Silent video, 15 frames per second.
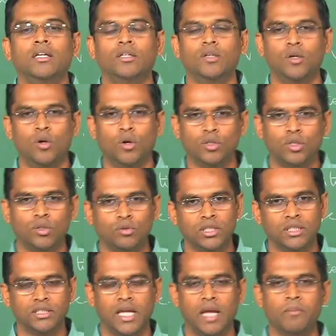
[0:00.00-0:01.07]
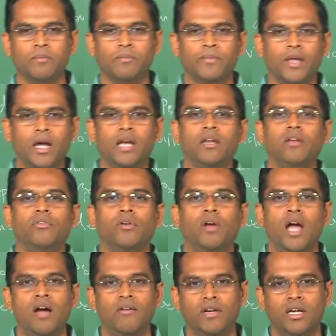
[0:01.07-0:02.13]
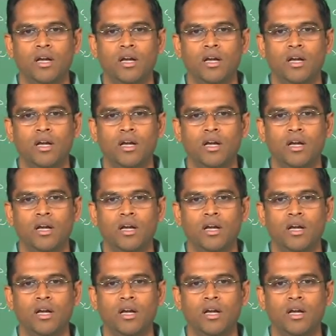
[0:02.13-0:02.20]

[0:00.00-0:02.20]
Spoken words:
You go through the same, and if you have a